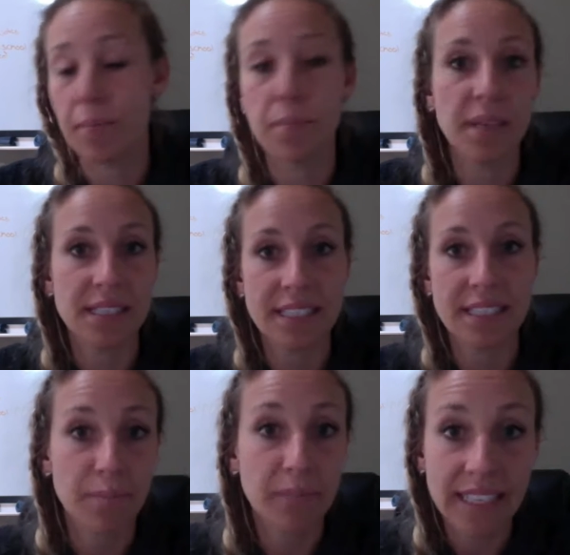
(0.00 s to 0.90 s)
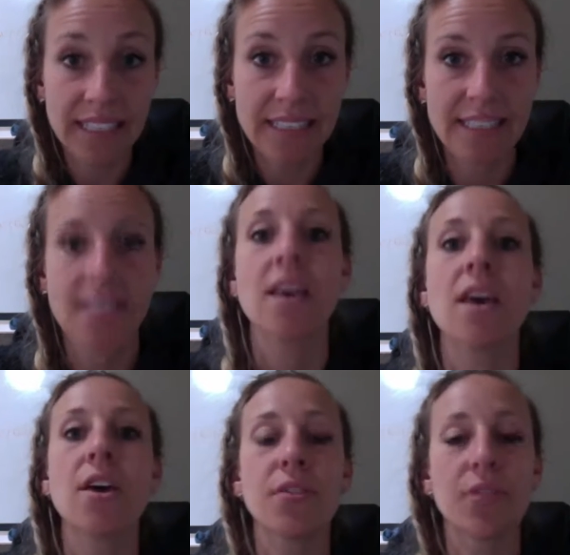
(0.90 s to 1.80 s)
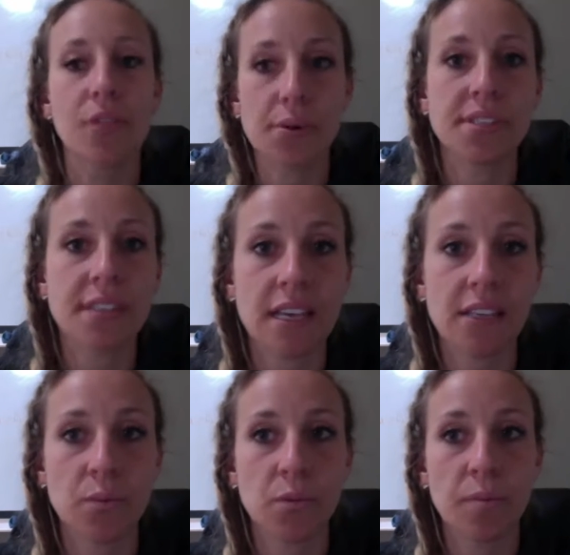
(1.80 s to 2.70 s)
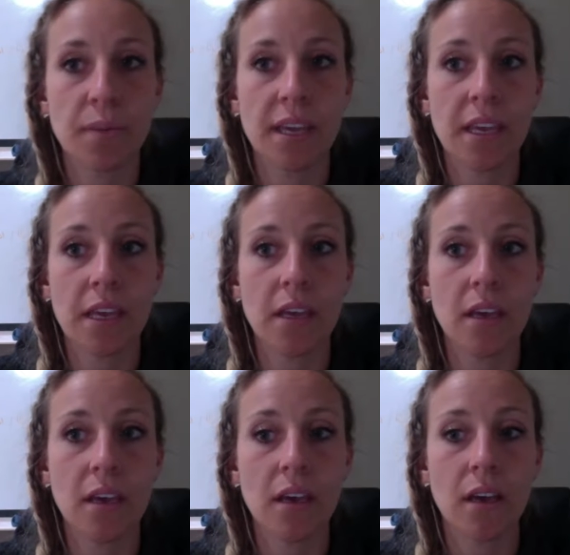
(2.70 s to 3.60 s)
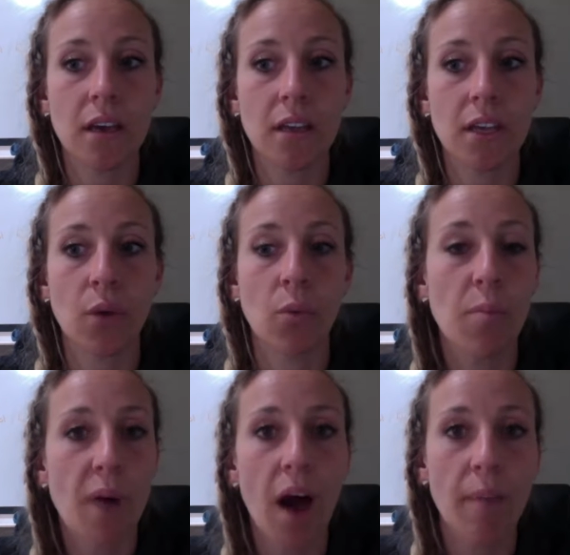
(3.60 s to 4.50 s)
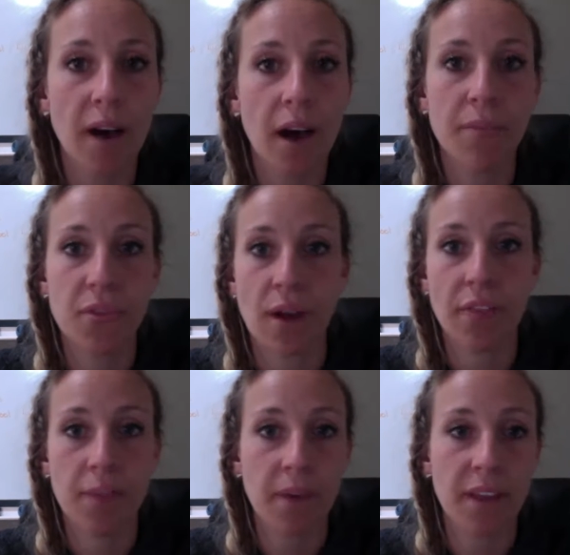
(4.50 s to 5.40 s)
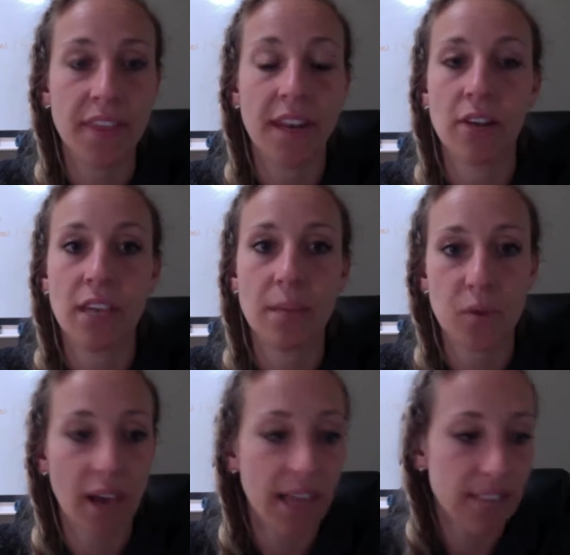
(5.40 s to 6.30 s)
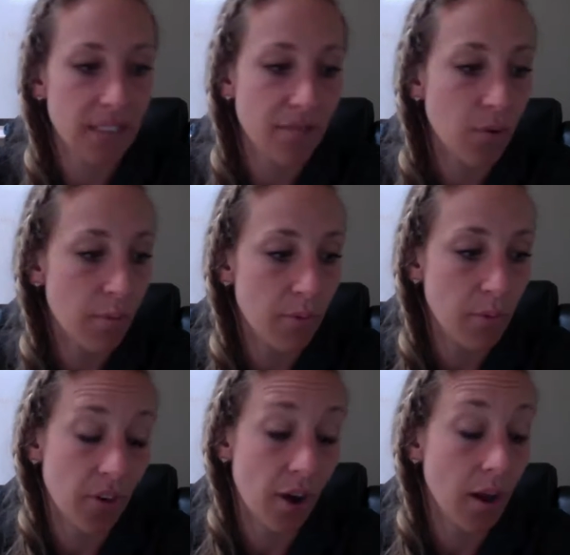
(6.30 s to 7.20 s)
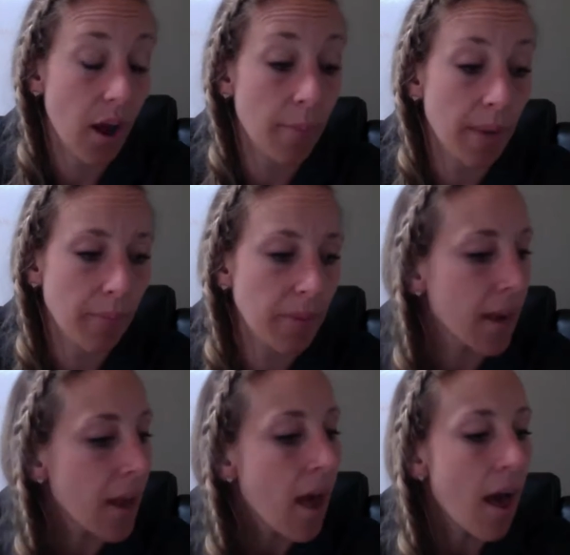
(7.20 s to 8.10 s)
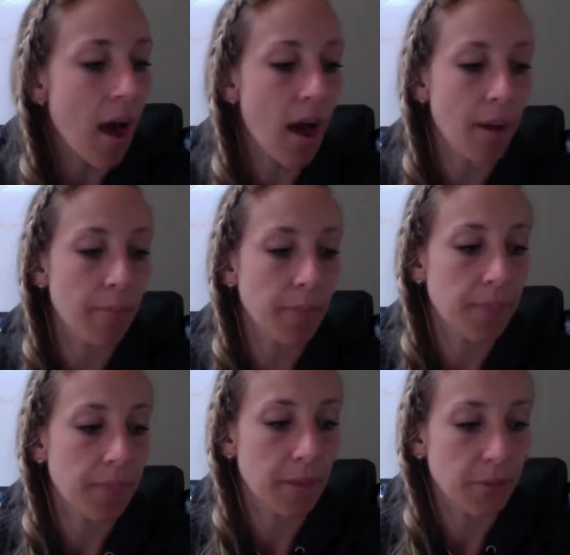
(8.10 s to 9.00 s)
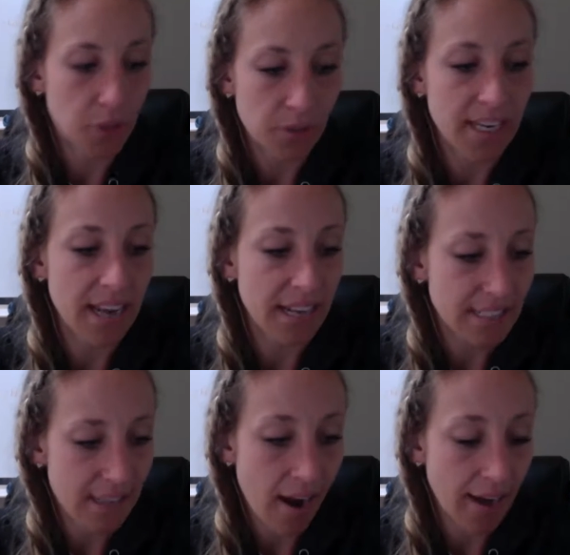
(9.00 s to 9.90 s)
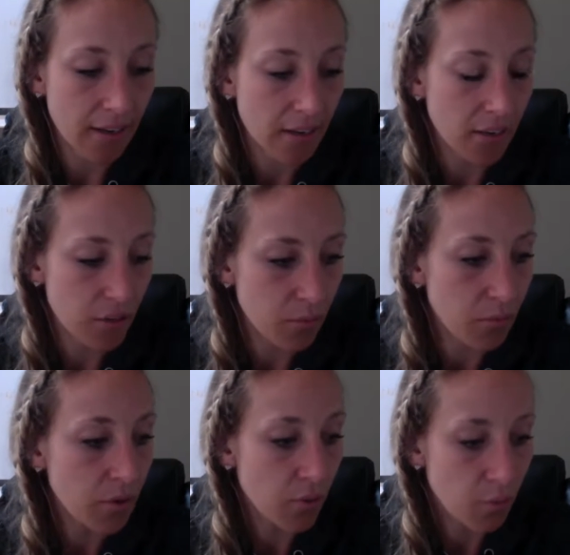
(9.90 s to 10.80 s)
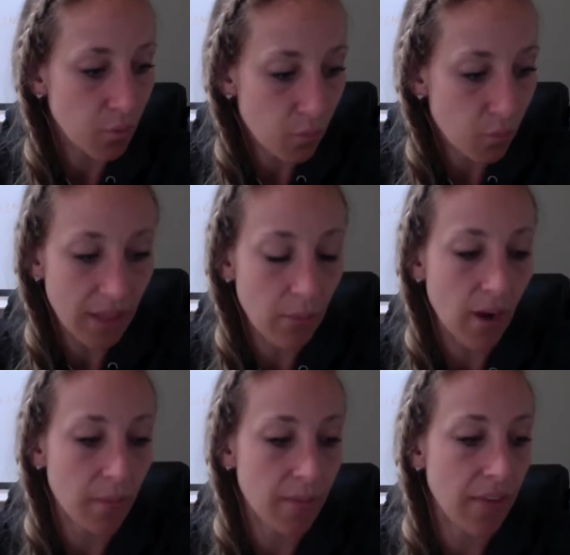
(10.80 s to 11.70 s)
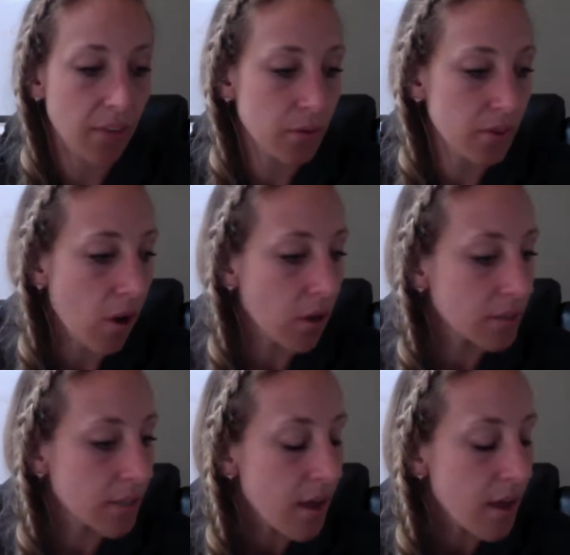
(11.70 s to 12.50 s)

business blitz, those things will be, will pop up throughout the month, and I'll keep you guys informed when they're coming. But Tuesday nights 9, you really want to be on those calls.